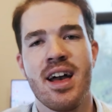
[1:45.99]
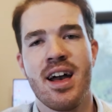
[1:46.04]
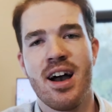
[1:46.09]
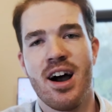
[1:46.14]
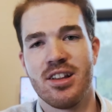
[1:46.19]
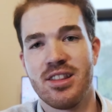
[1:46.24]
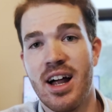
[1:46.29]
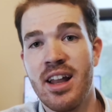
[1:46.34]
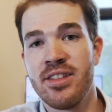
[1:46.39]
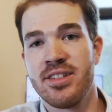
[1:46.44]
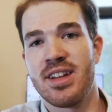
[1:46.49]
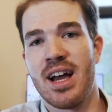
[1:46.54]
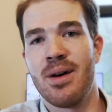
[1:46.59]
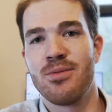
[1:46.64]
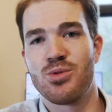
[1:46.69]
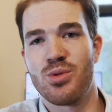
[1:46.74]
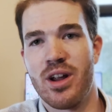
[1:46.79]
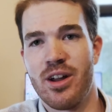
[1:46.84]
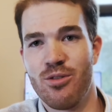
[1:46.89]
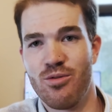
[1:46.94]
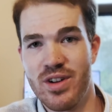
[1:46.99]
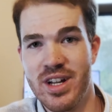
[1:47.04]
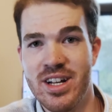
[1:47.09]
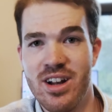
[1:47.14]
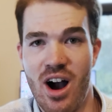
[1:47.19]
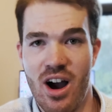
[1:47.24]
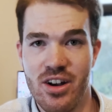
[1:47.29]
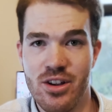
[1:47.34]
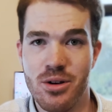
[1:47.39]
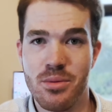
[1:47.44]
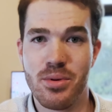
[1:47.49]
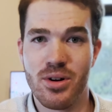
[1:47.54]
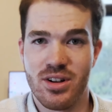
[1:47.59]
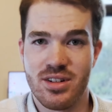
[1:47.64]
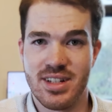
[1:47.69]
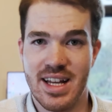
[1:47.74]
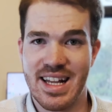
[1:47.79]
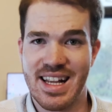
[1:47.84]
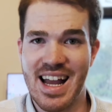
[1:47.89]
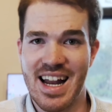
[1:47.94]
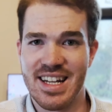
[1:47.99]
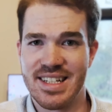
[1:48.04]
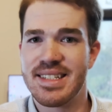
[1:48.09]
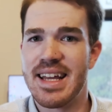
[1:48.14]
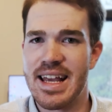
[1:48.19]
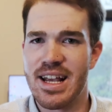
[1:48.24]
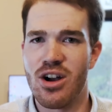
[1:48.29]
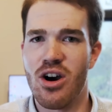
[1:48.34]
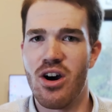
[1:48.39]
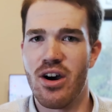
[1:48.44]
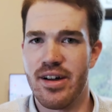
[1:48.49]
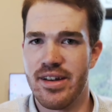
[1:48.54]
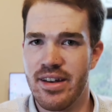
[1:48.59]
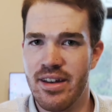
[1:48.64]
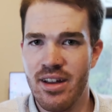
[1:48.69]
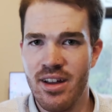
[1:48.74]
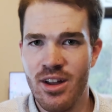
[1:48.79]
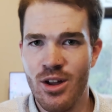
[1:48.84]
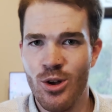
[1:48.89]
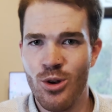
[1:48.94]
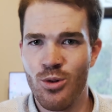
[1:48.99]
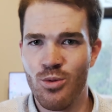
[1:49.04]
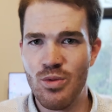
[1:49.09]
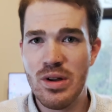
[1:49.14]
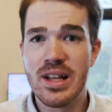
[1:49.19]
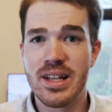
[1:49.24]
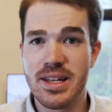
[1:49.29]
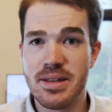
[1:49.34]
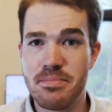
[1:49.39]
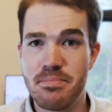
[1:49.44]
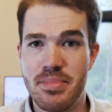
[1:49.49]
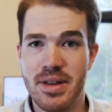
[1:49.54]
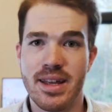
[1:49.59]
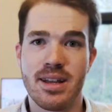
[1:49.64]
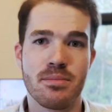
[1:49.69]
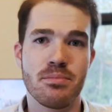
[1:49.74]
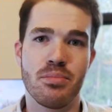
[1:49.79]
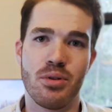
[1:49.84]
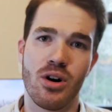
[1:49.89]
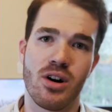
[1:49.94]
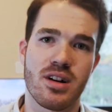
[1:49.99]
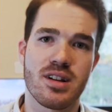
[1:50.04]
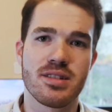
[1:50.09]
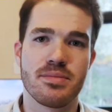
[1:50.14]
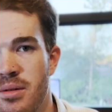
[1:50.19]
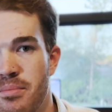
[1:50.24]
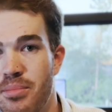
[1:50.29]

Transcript: A lot of the times when I read audiobooks, I kind of take on really big books,